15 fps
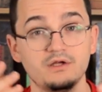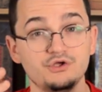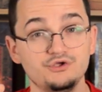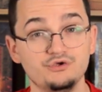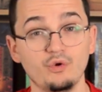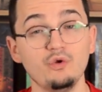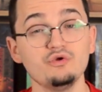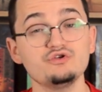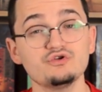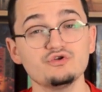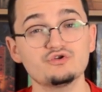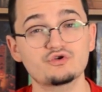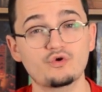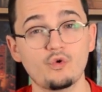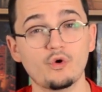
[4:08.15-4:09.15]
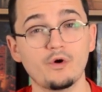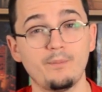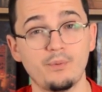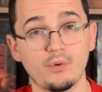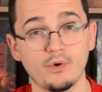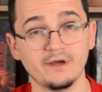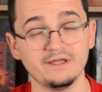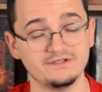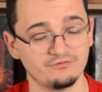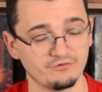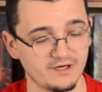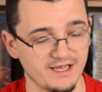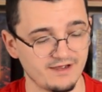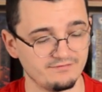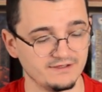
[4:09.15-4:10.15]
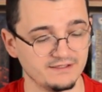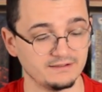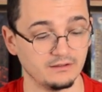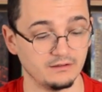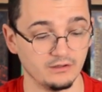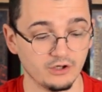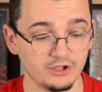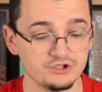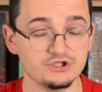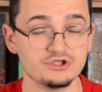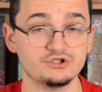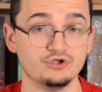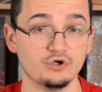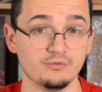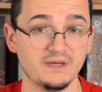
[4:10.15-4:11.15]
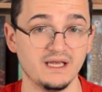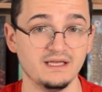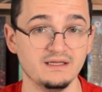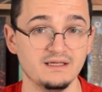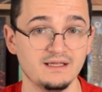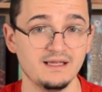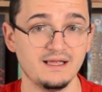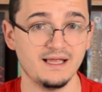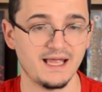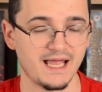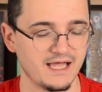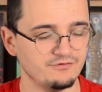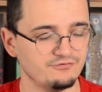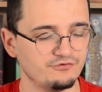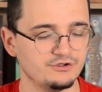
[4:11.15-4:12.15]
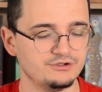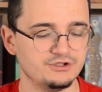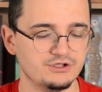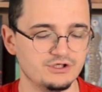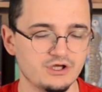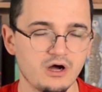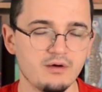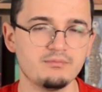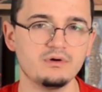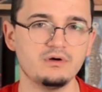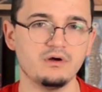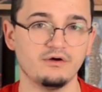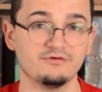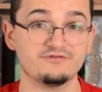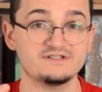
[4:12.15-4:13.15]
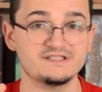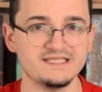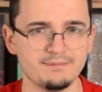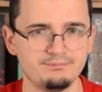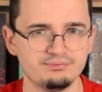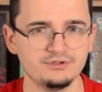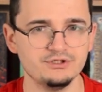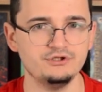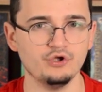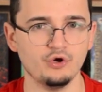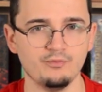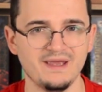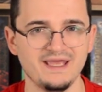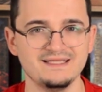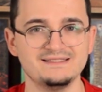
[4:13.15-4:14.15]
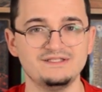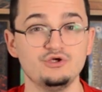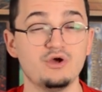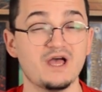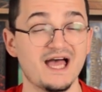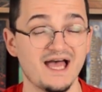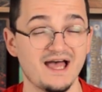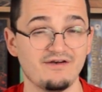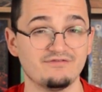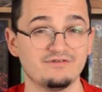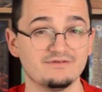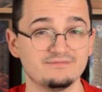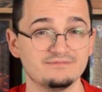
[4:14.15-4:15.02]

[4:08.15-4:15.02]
You also score points for having the largest domain and for the number of separate domains you have.